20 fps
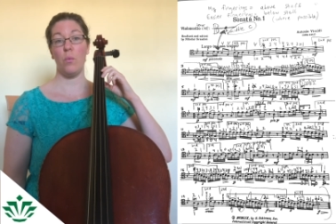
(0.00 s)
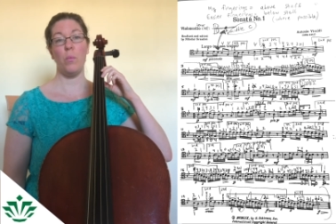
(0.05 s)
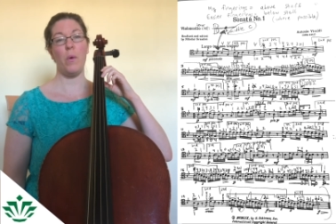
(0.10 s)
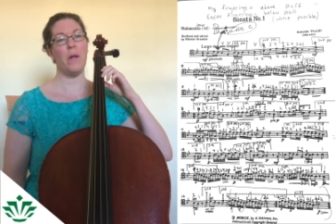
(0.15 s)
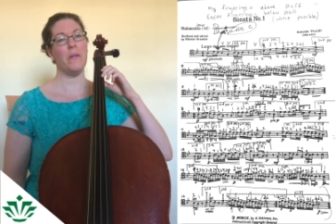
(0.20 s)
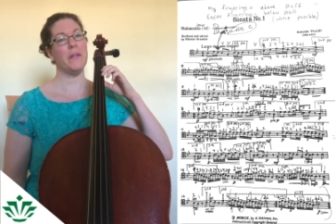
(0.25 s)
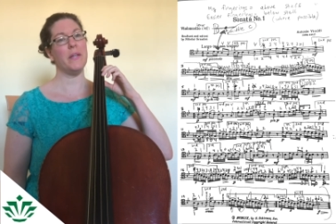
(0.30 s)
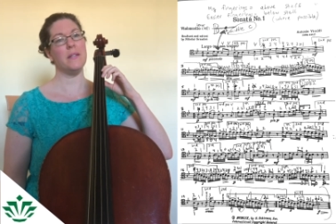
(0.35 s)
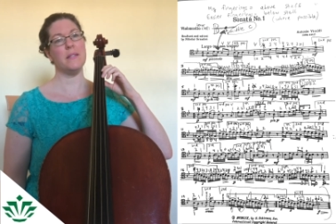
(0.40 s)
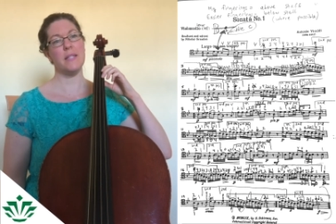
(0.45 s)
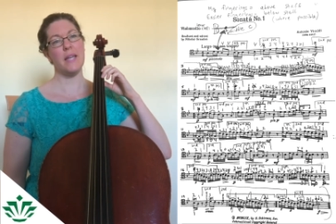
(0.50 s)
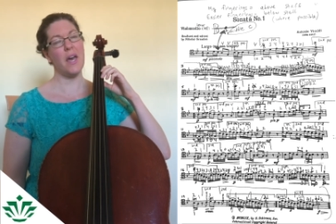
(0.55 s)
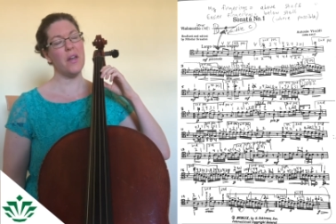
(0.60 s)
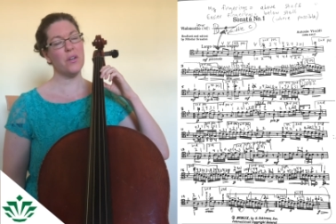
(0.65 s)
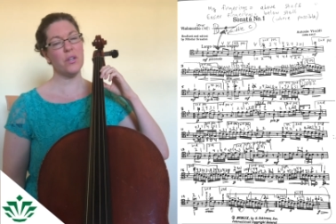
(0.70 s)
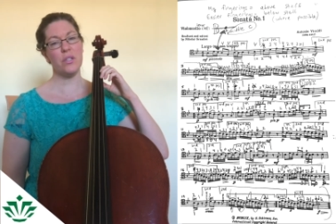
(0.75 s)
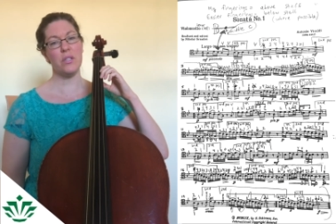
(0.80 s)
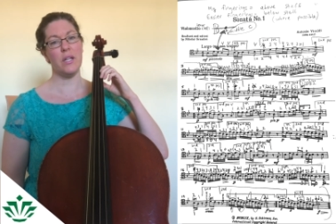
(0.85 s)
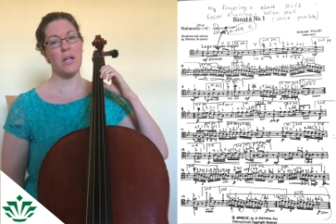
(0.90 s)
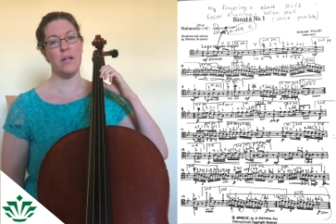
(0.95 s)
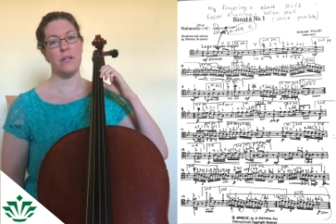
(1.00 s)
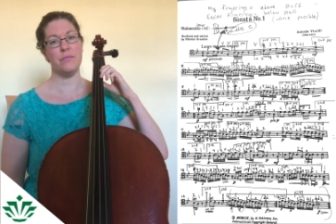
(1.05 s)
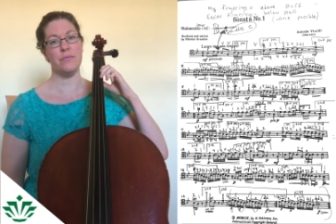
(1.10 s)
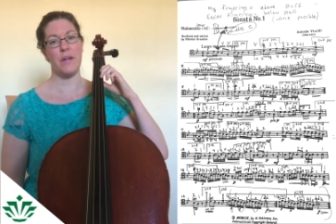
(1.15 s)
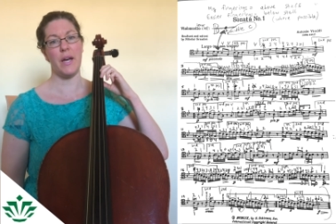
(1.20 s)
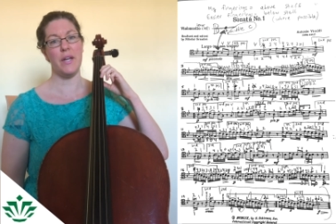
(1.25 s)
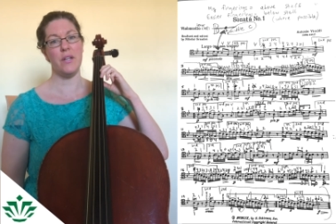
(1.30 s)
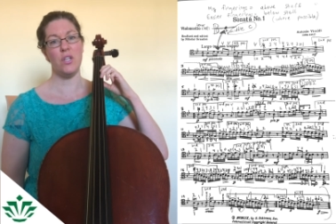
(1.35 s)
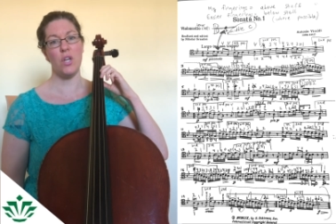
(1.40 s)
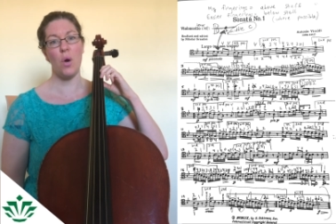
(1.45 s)
Well, in tenor clef,
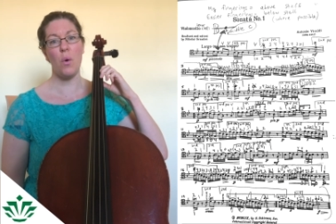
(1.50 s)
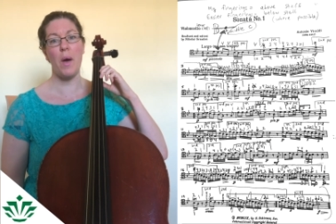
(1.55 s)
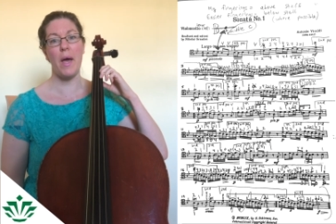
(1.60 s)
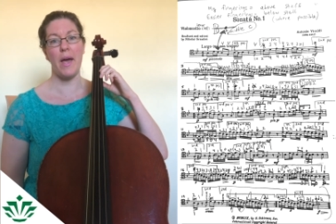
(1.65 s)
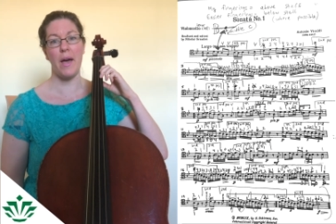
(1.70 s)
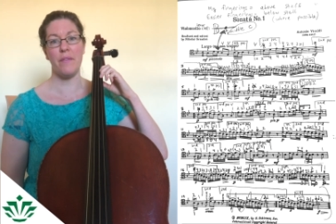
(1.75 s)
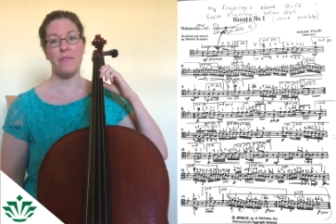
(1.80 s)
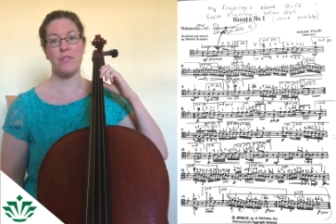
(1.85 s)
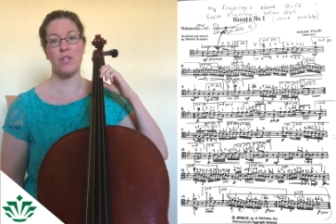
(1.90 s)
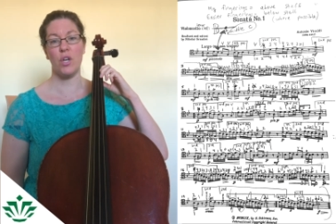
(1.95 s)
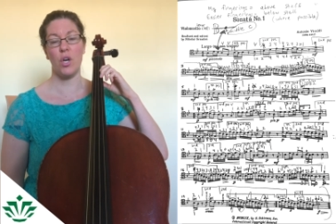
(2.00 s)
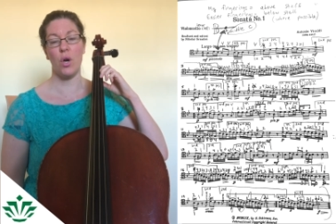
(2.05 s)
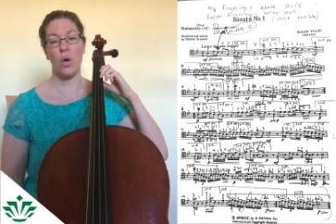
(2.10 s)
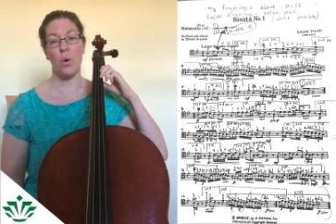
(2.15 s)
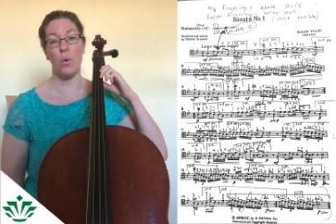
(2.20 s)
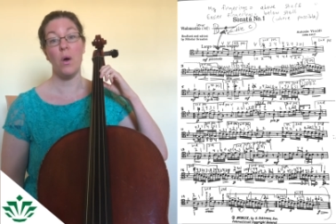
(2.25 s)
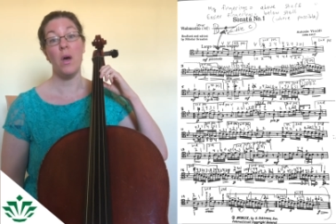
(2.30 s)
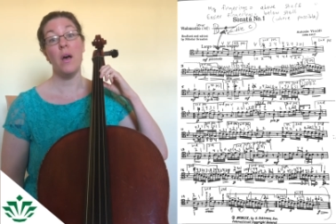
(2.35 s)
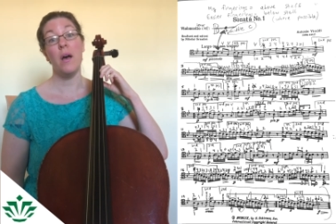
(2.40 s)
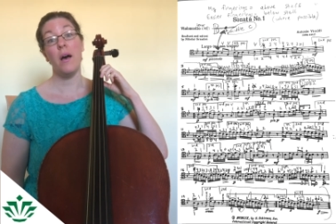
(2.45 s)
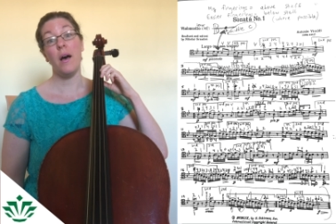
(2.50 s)
I know I have to go